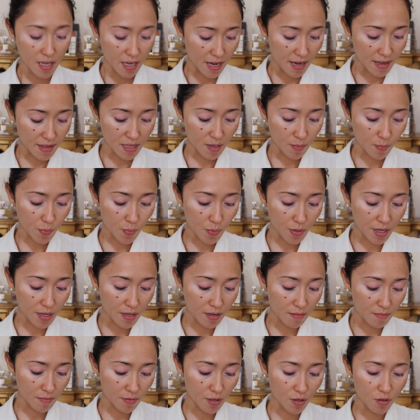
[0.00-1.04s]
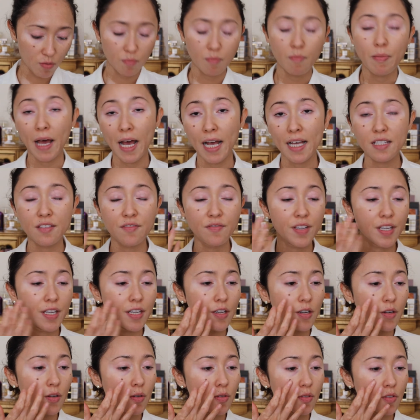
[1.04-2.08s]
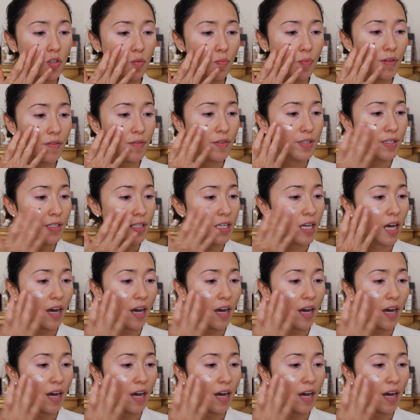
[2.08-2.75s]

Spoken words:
In past videos or previously,